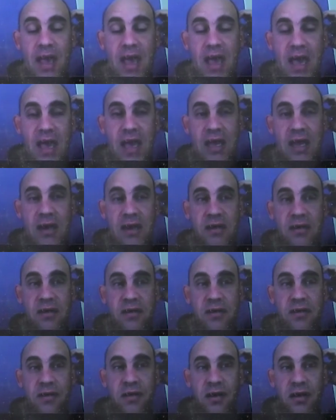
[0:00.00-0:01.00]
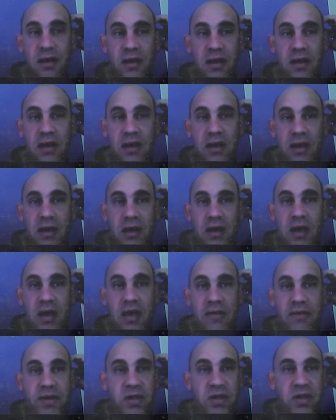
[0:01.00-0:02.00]
And
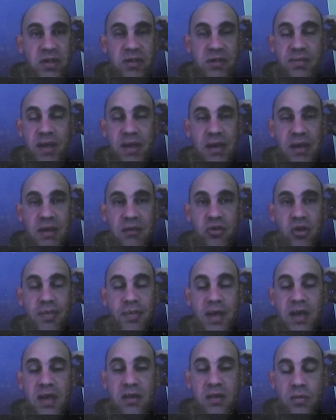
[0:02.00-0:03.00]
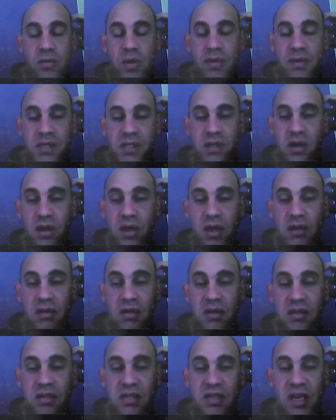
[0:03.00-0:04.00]
even just dropping into the website
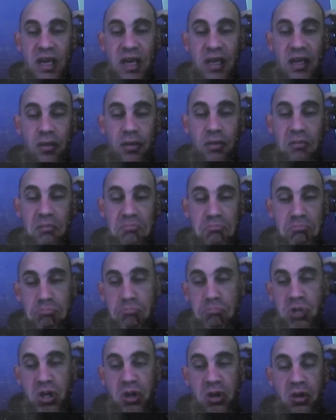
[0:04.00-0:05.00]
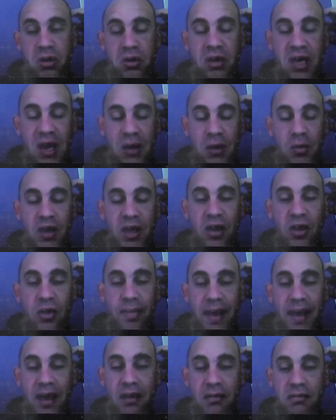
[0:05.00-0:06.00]
and saying, look, can we
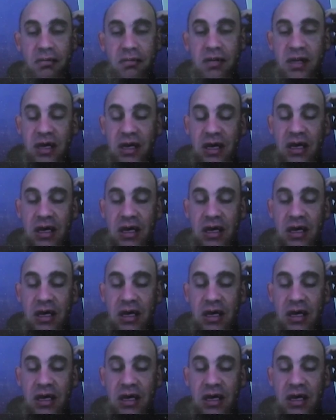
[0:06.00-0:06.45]
help out?